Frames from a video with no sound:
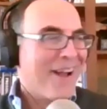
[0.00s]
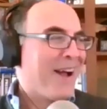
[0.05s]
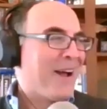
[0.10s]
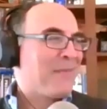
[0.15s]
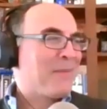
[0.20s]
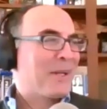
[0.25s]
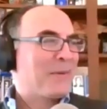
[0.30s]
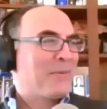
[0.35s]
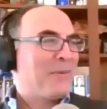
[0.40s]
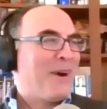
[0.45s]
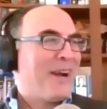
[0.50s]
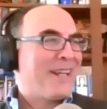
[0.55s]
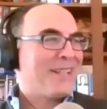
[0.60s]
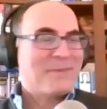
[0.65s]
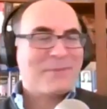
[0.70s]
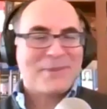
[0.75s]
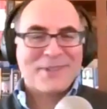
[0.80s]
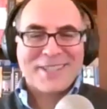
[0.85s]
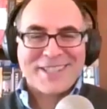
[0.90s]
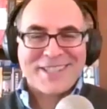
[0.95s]
I'm like,
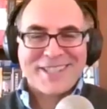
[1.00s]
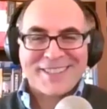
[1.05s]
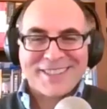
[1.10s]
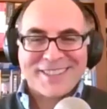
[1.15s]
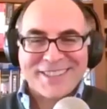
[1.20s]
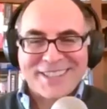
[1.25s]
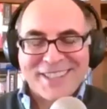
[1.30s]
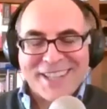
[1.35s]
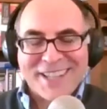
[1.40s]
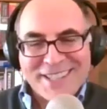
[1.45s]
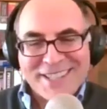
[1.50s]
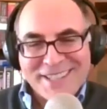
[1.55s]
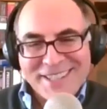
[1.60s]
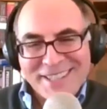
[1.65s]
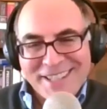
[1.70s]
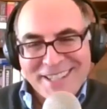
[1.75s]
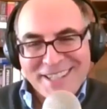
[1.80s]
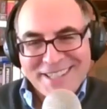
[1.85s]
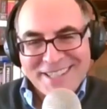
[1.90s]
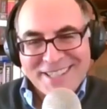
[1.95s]
what? We're still discussing
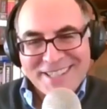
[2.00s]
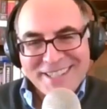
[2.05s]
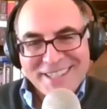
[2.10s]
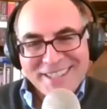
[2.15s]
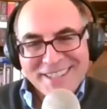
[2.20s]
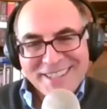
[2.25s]
this?